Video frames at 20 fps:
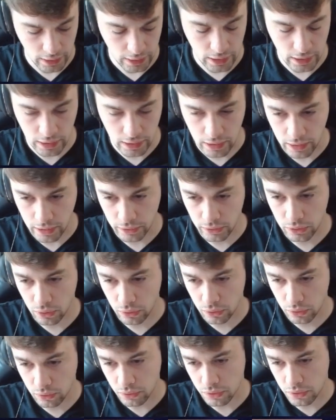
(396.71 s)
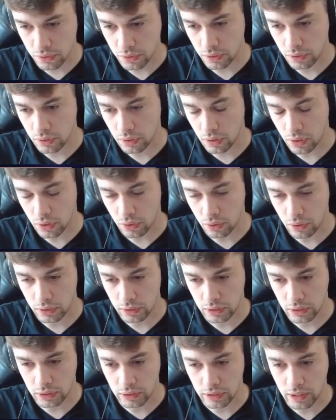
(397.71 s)
I don't consider
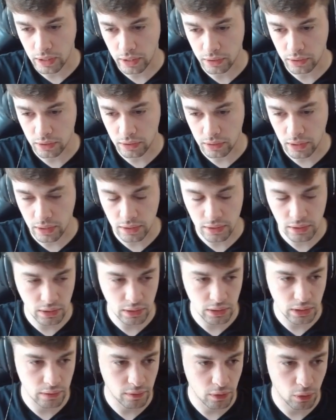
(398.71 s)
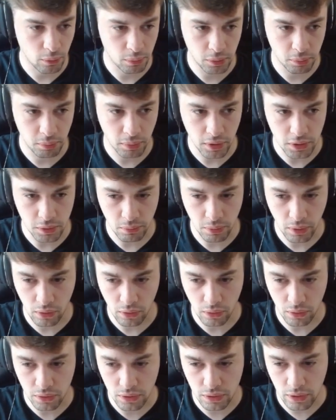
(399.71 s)
the knight as a developed piece
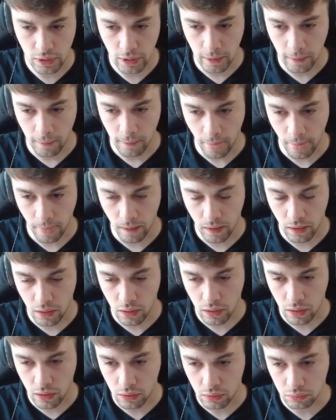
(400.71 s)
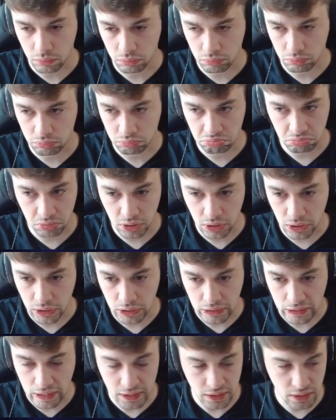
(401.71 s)
because
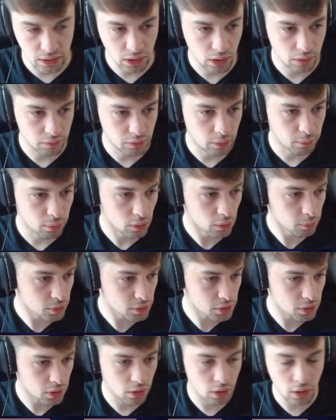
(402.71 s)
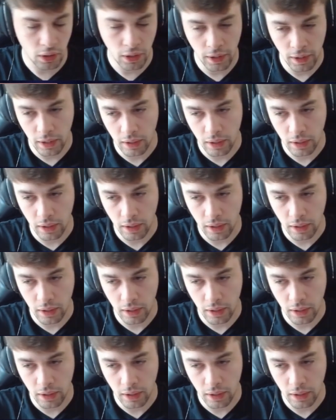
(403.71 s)
it doesn't have the purpose here,